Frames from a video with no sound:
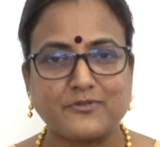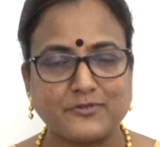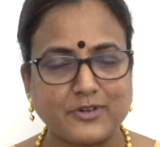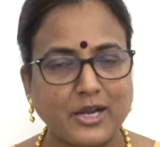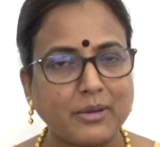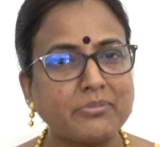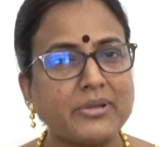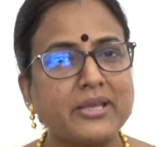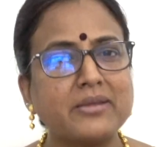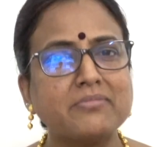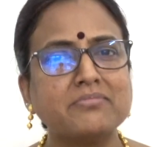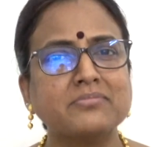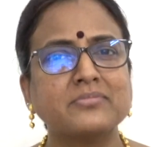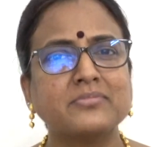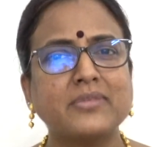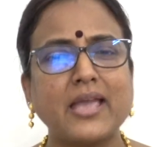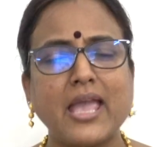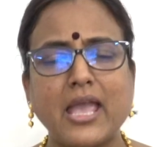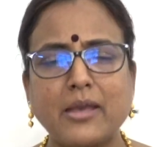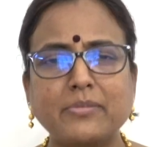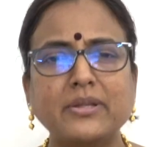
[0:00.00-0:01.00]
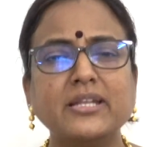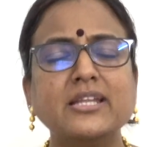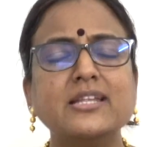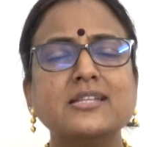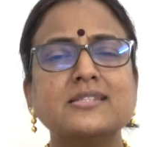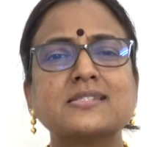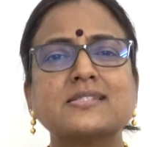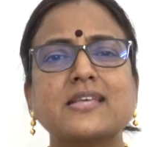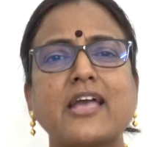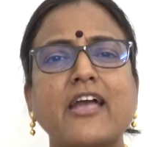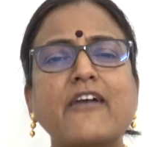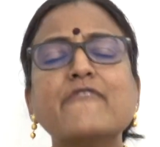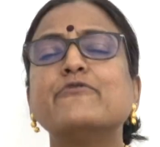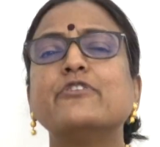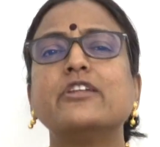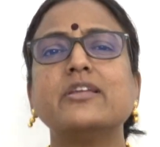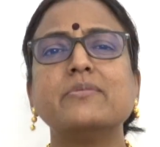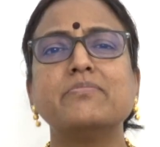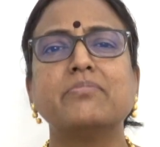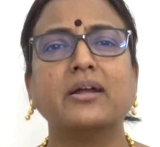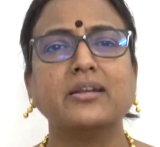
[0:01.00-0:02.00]
From him emanates
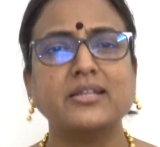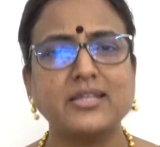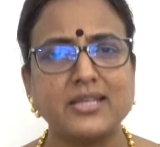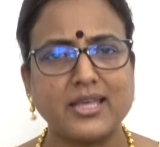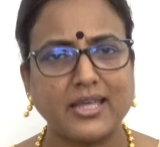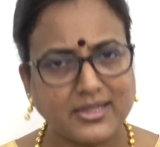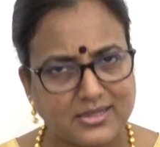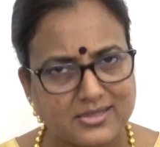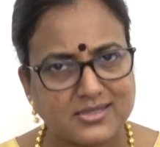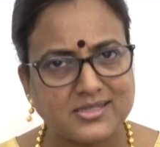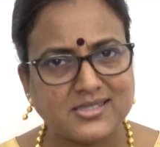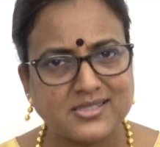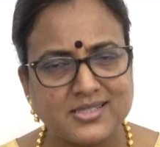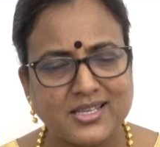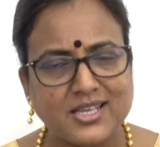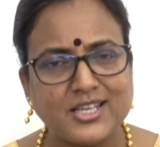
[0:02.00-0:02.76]
everybody else.